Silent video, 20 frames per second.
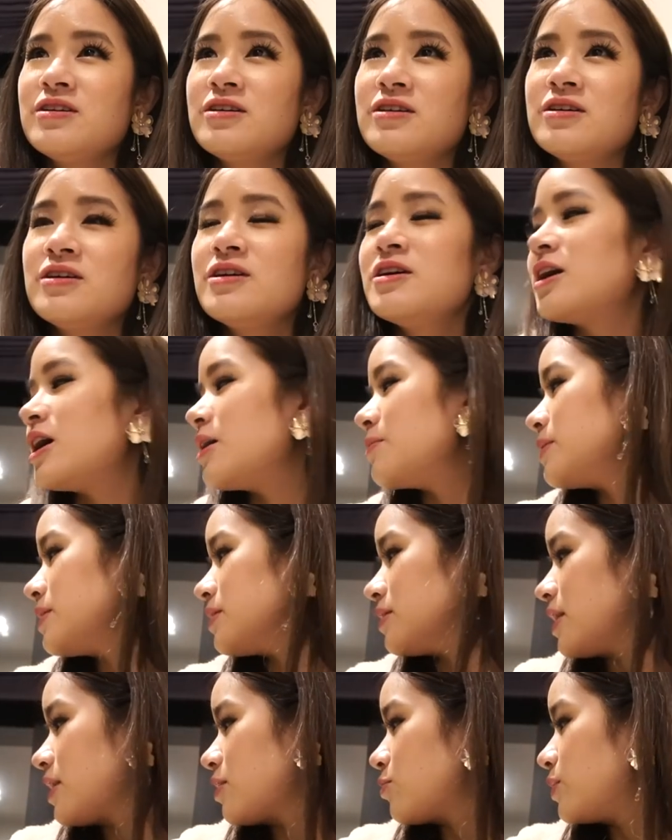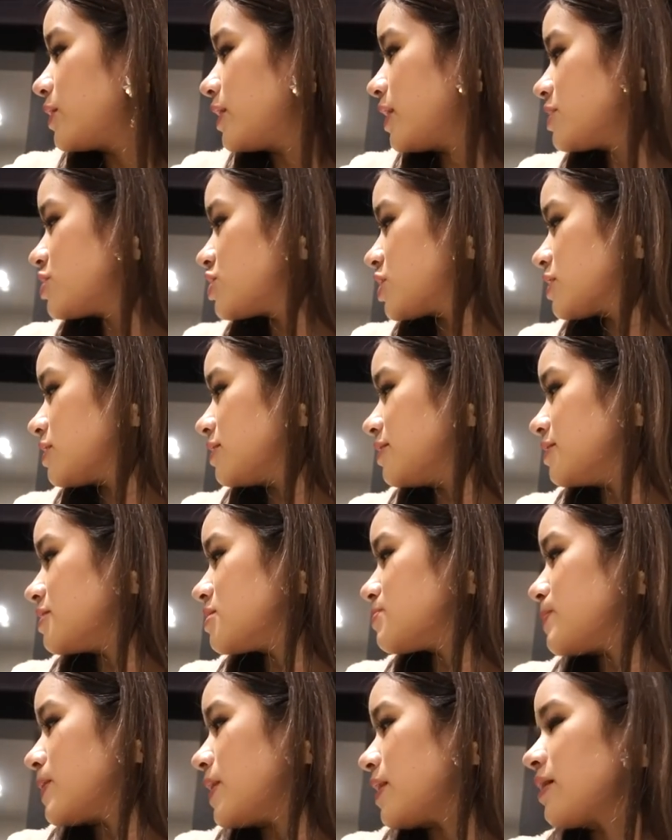Mm-mm. I mean, like, when I checked in
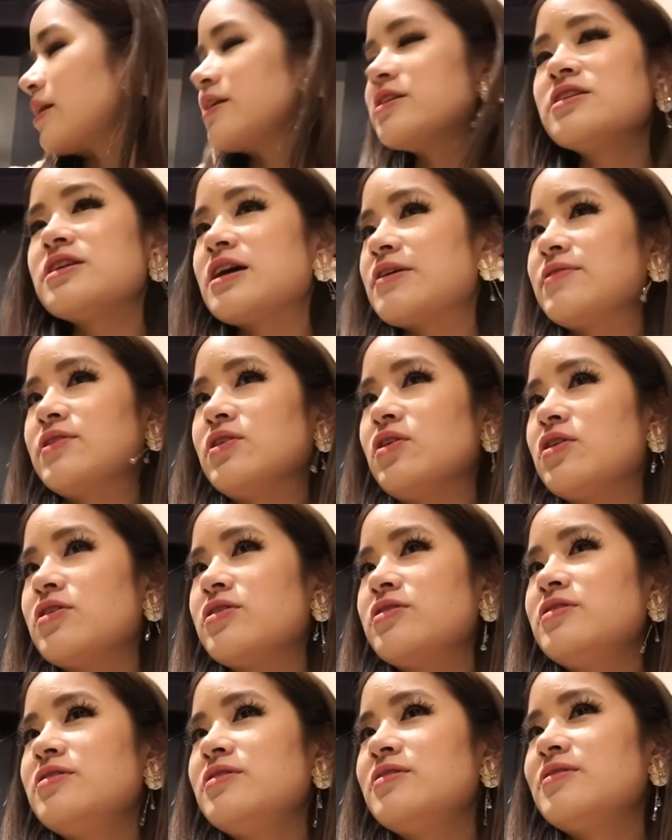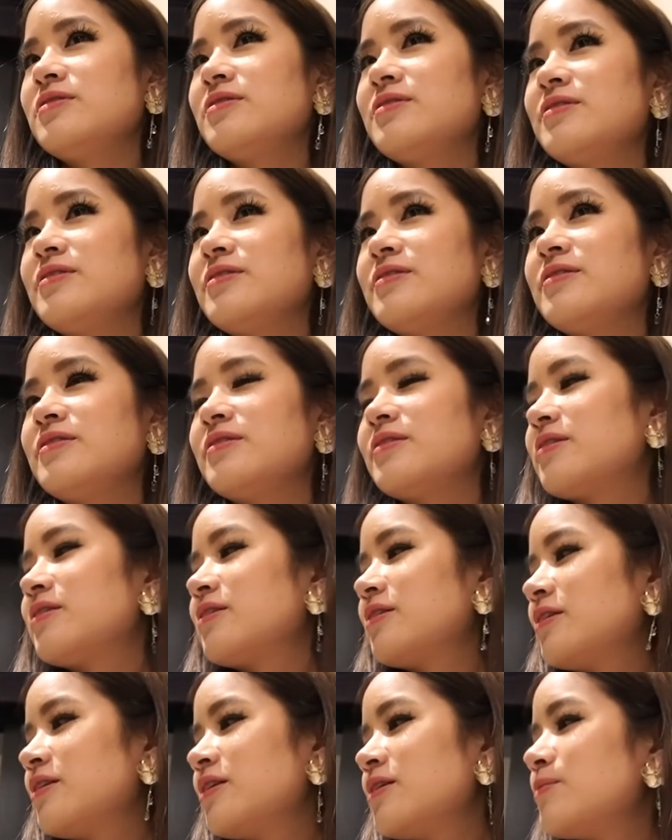this bag, I didn't have a lock on it. That's true.
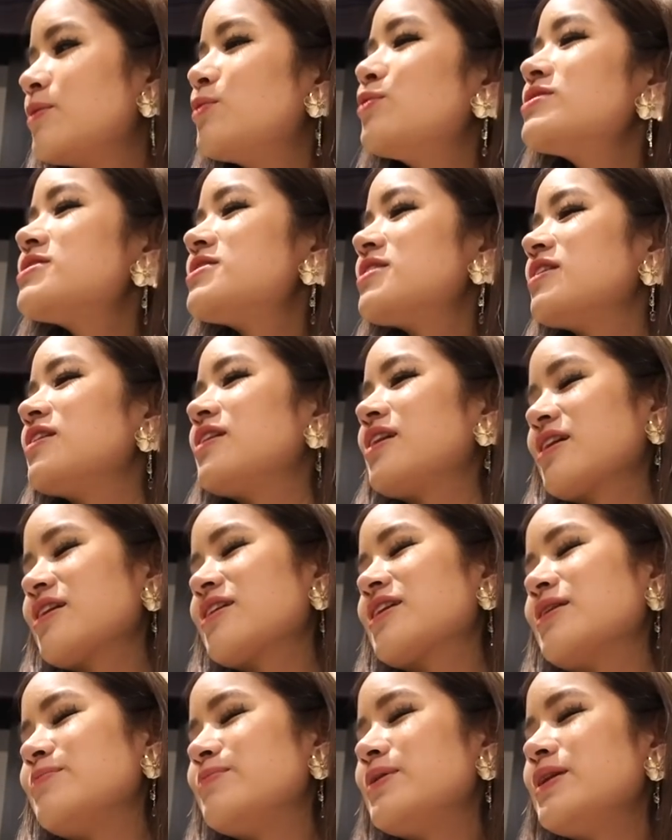But we'll see, like, okay,